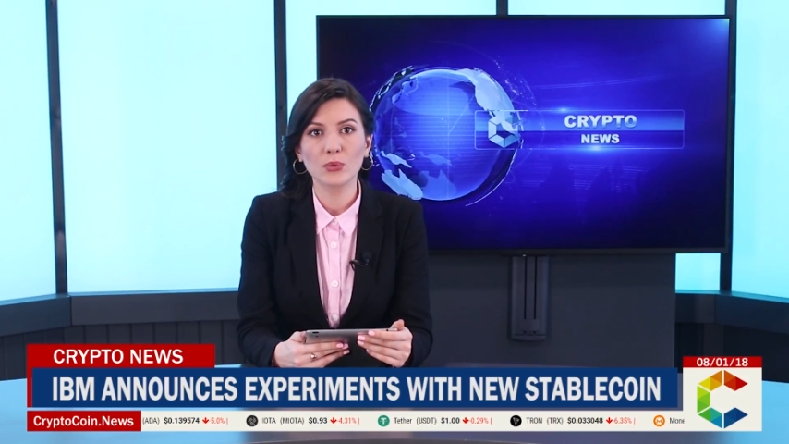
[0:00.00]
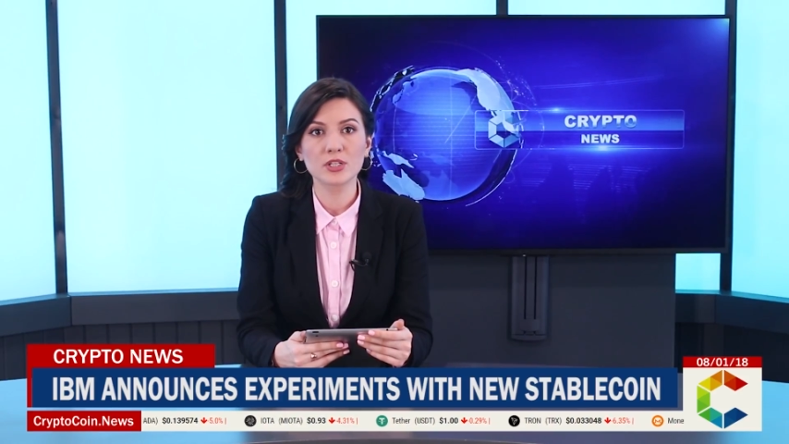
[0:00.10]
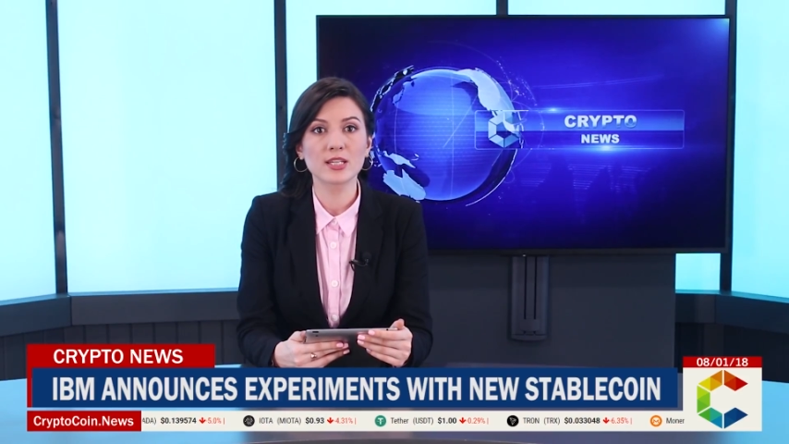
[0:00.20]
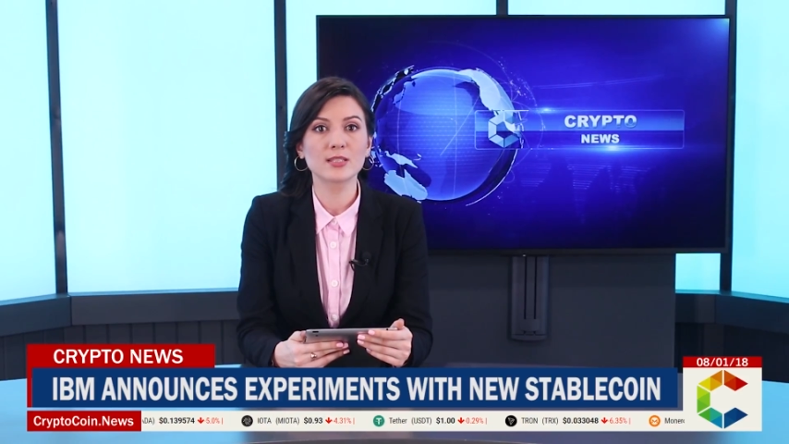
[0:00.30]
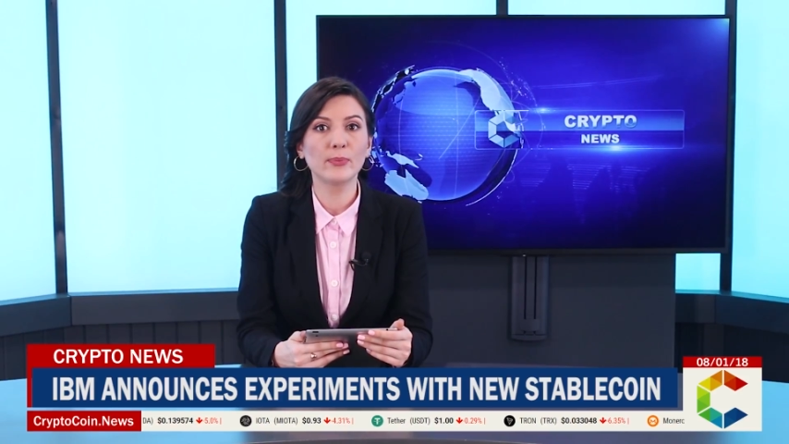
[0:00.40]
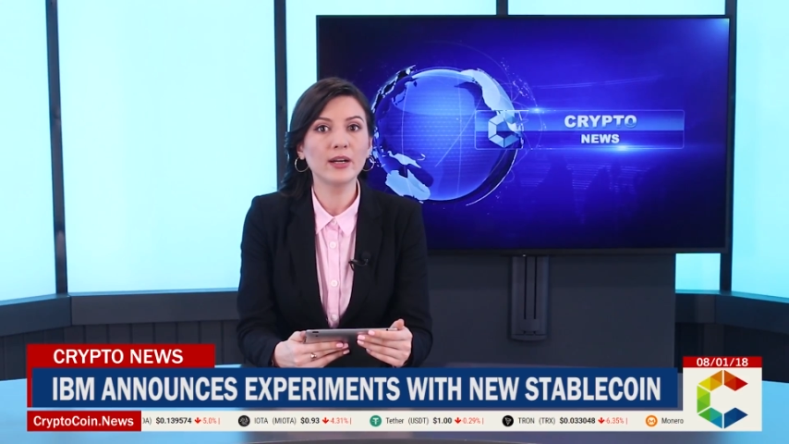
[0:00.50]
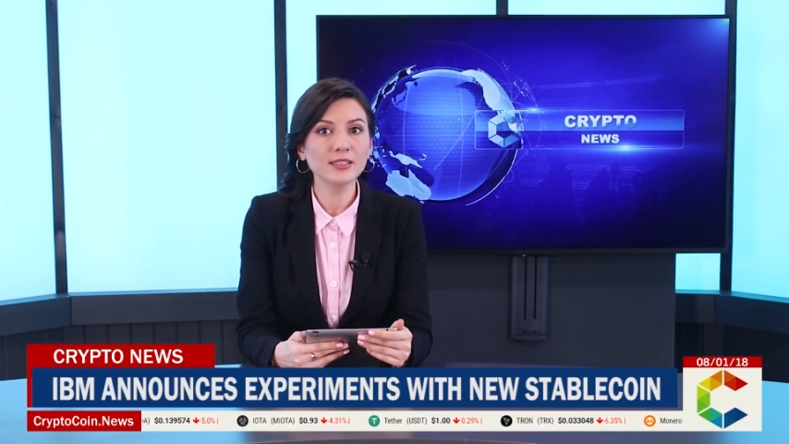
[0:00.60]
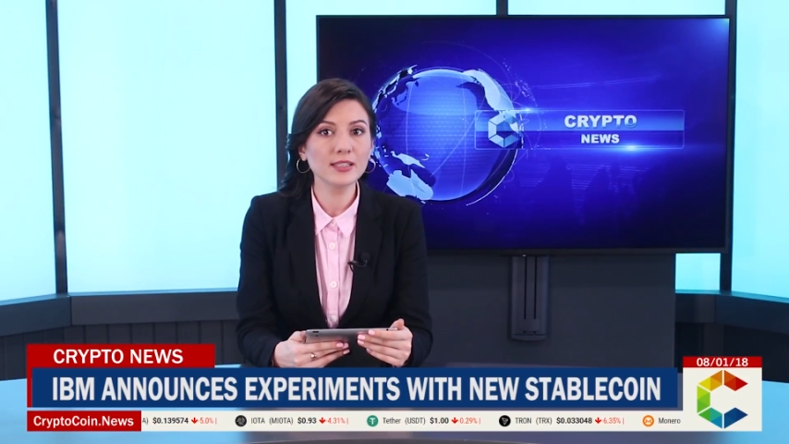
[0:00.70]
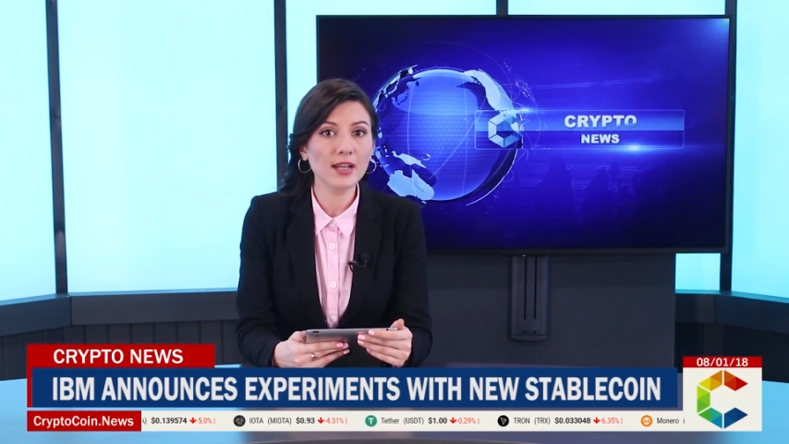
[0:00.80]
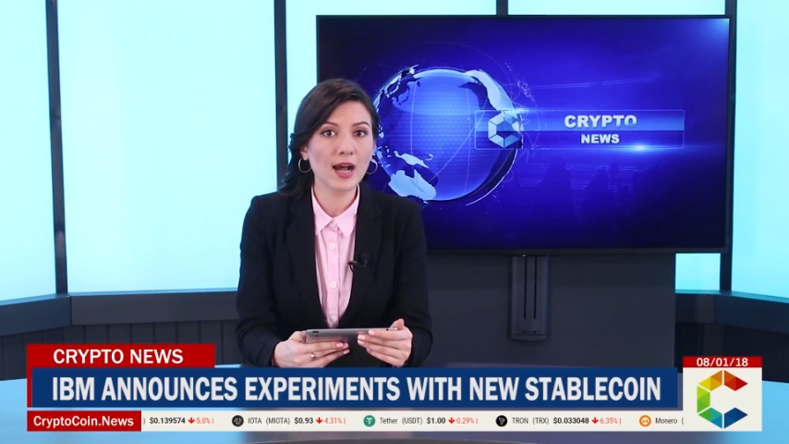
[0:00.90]
which has
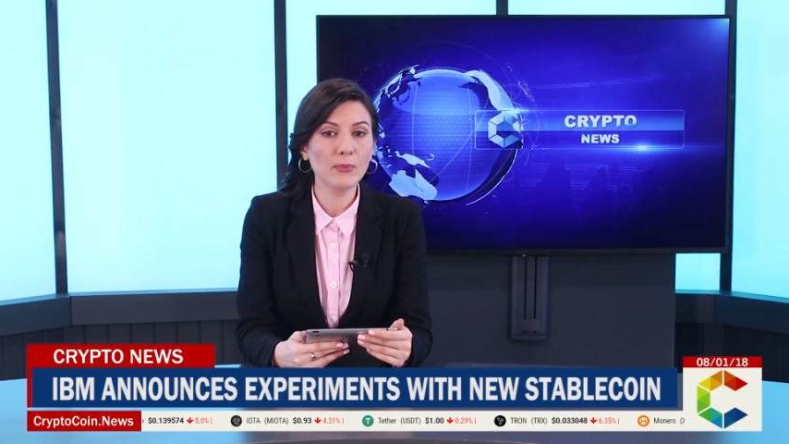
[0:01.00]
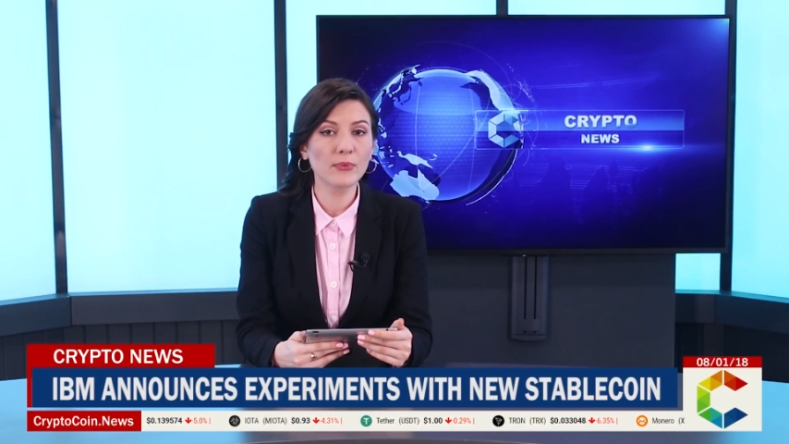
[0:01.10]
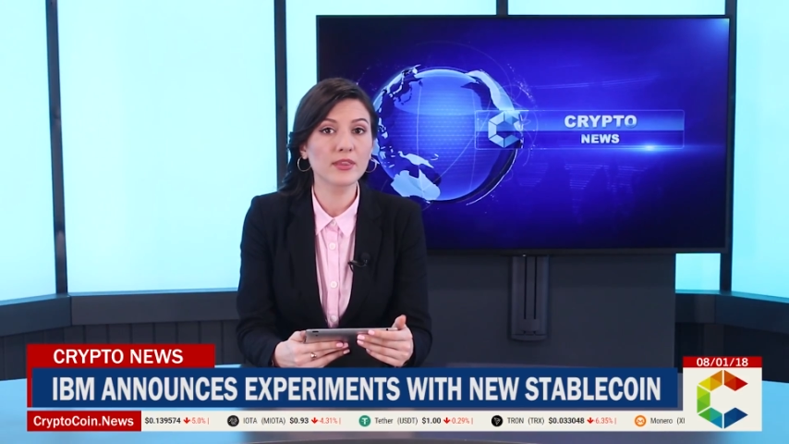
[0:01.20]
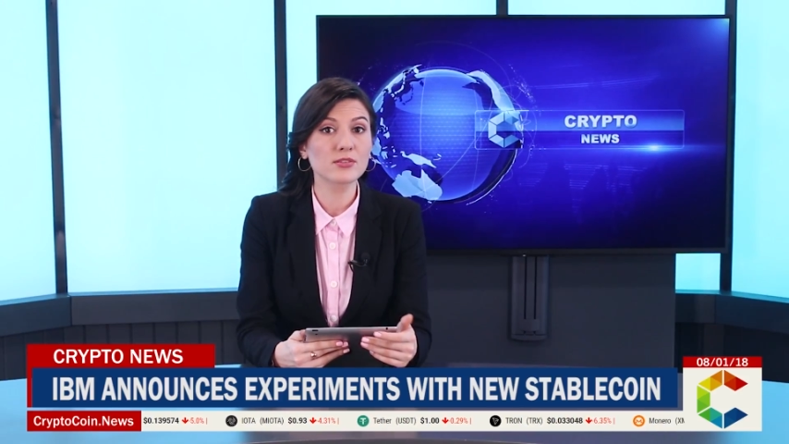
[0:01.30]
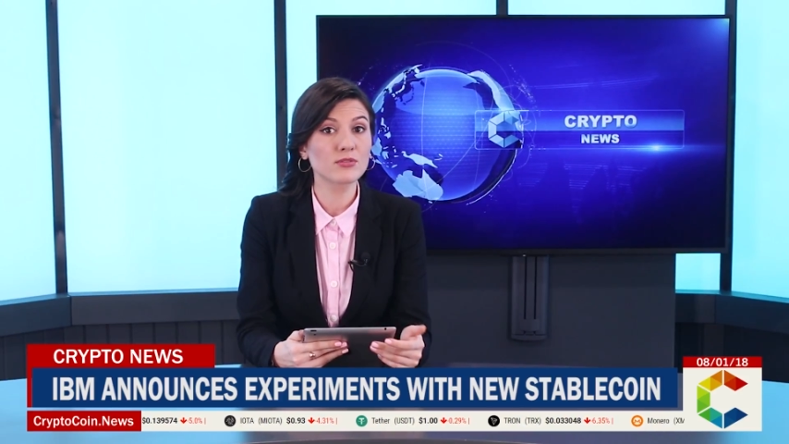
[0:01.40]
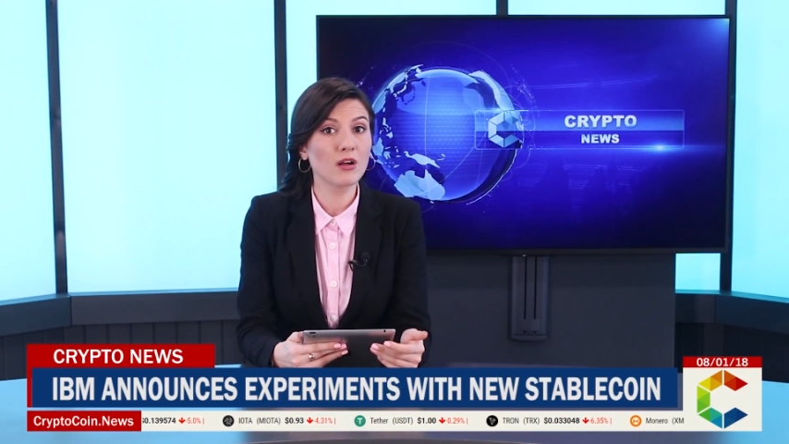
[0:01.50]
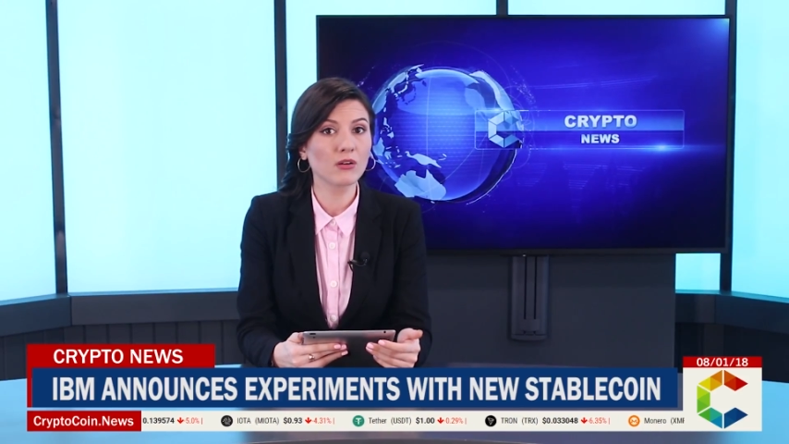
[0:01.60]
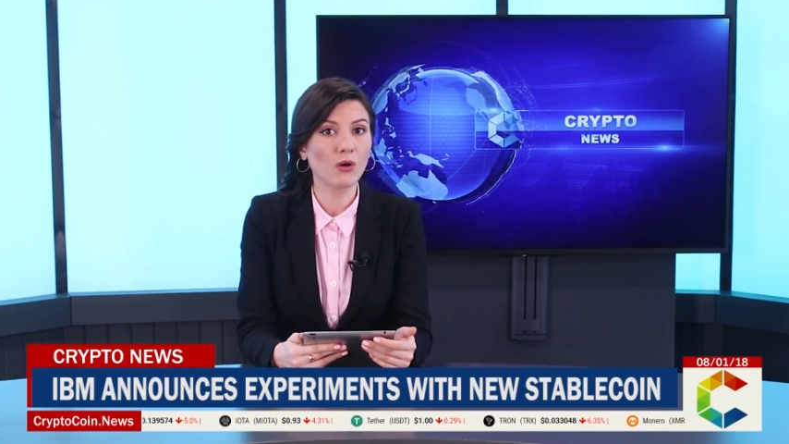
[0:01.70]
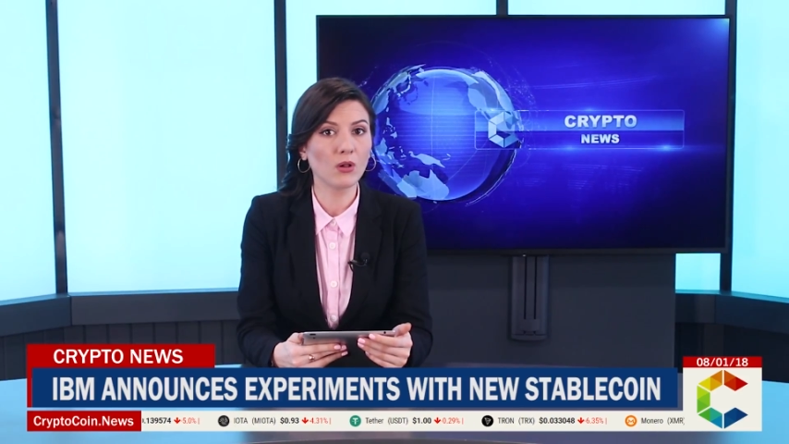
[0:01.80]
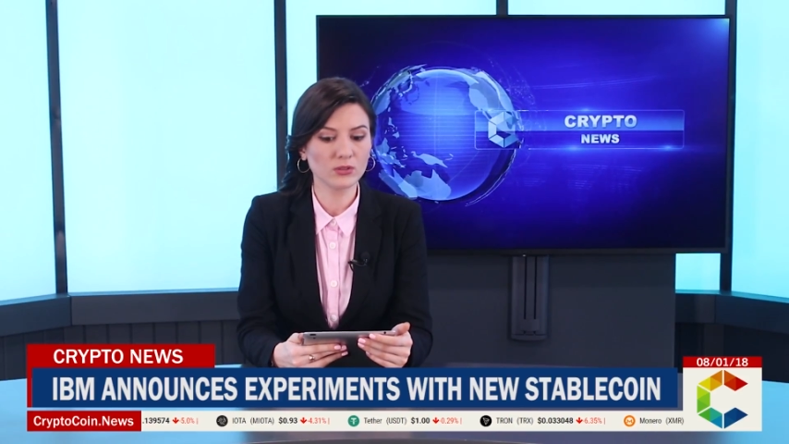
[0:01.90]
partnered up with
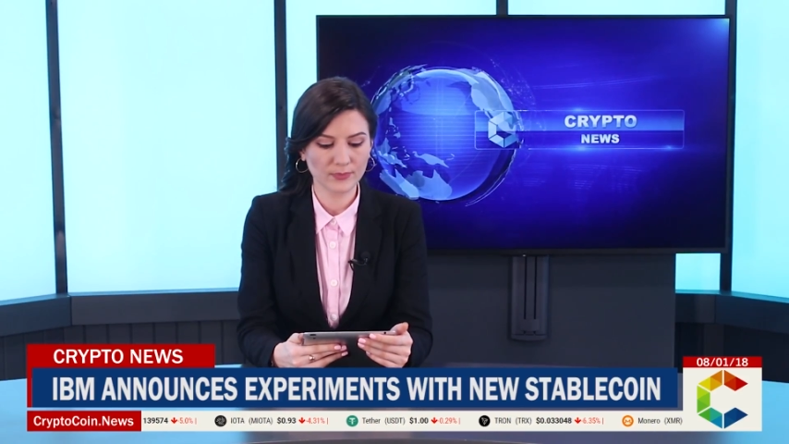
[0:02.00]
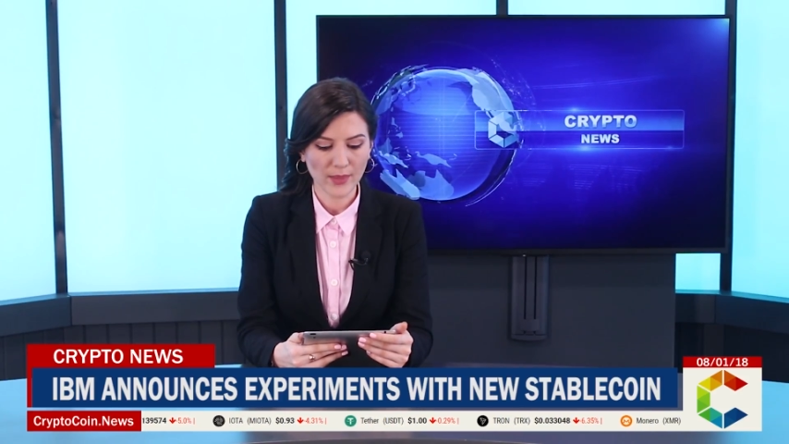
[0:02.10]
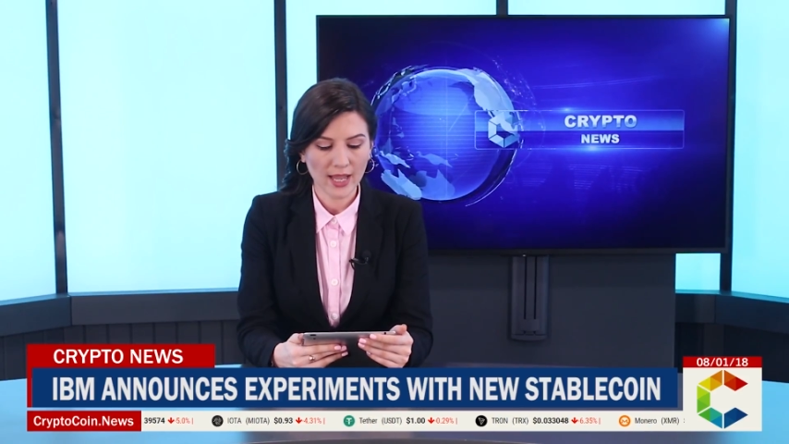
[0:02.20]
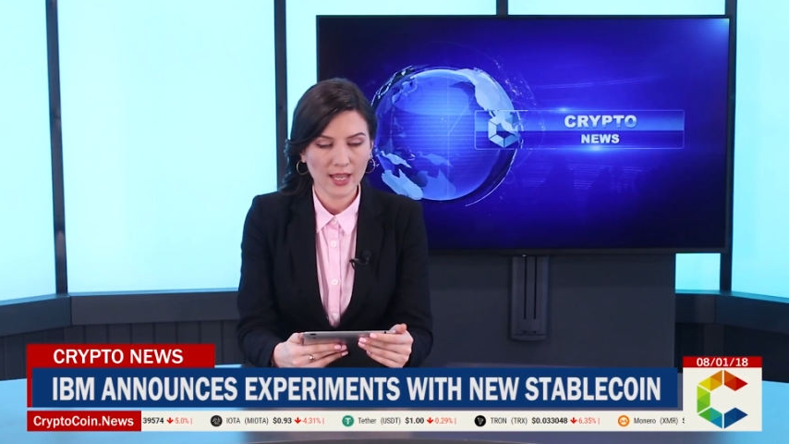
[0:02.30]
Stronghold.